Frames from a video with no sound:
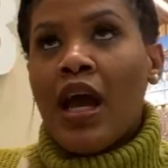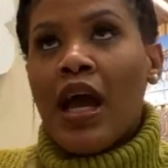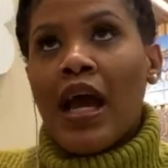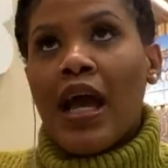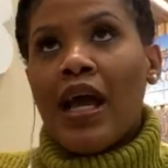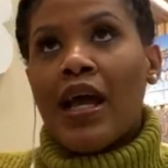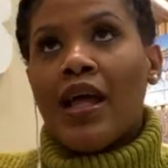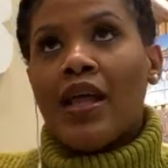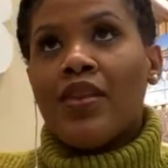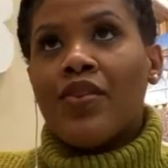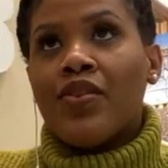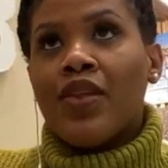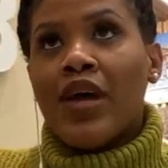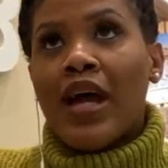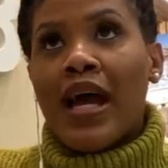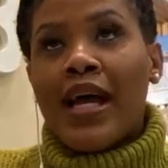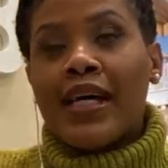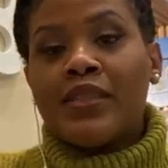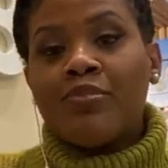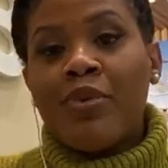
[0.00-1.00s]
and the
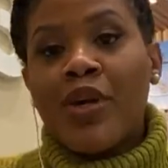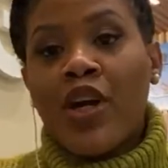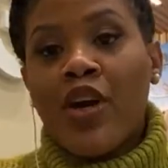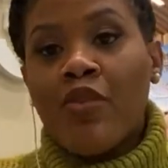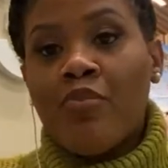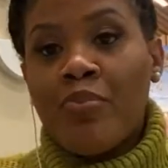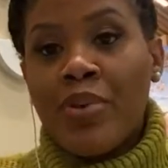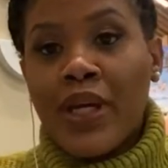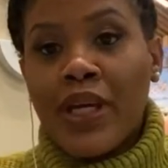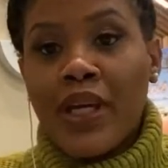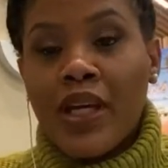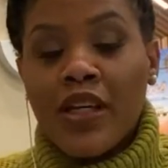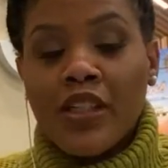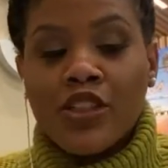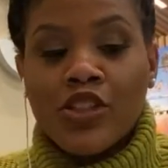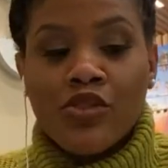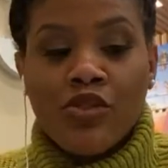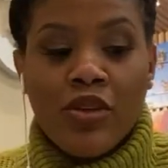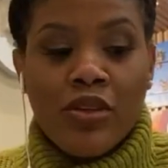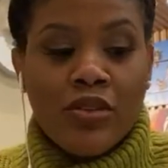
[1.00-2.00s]
aspect of picking a
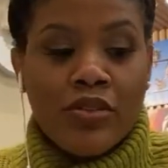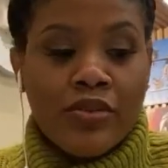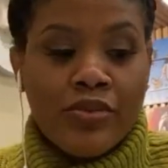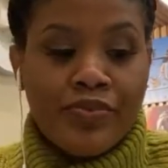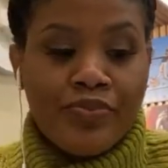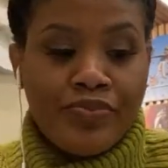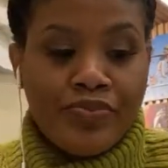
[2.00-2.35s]
struggle.